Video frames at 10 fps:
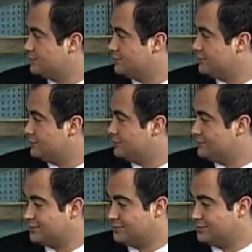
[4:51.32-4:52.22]

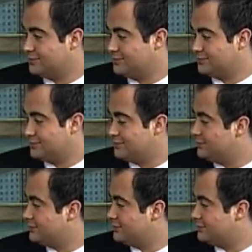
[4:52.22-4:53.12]

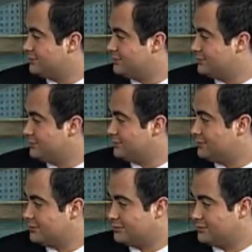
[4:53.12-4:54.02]

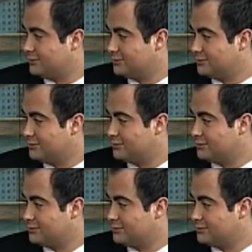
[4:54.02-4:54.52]
(not speaking)